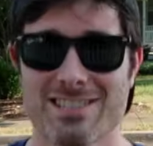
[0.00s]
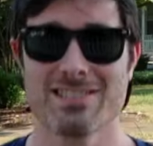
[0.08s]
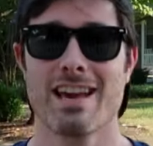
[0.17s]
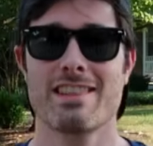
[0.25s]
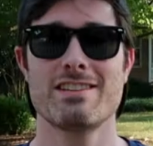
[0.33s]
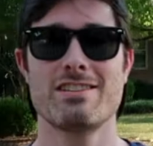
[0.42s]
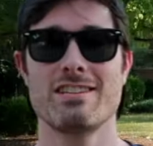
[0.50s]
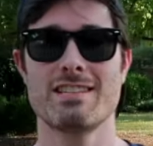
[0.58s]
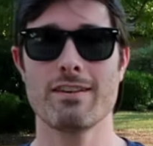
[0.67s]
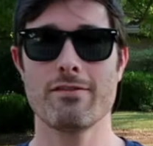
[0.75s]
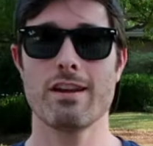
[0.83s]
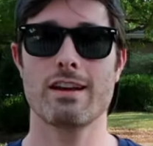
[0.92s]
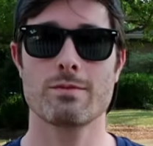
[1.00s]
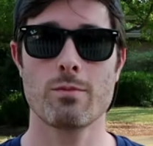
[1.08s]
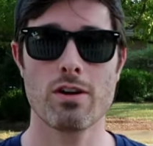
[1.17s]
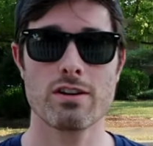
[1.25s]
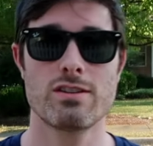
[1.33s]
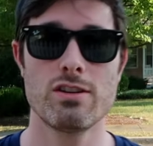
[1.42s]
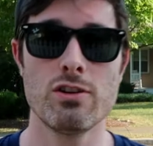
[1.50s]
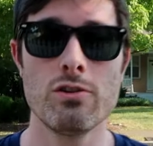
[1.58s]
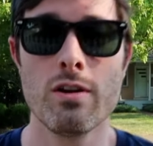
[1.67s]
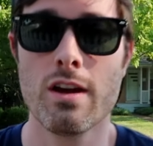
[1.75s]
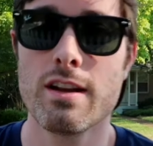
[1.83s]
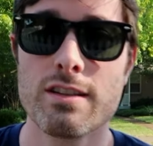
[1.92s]
Just got the G7x Mark
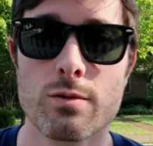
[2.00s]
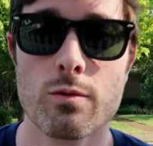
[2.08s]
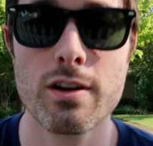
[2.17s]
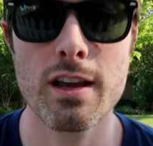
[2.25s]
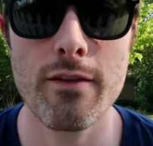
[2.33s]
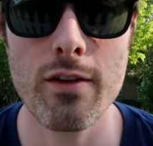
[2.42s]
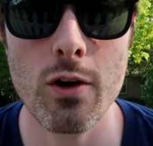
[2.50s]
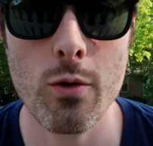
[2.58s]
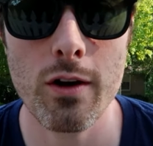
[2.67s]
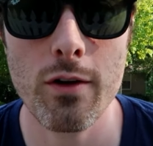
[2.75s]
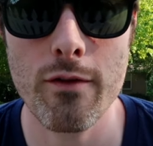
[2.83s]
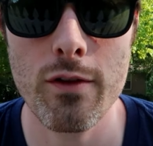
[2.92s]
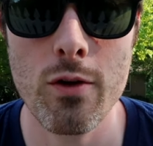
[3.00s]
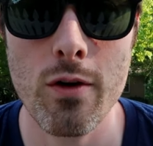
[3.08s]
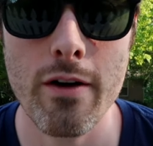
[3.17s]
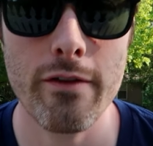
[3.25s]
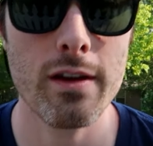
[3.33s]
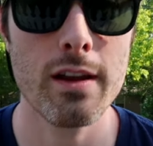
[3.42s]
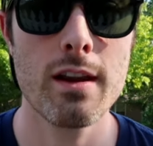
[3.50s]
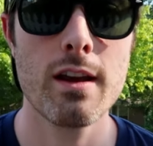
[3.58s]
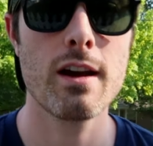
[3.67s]
II. Just wanted to give you a quick review of it.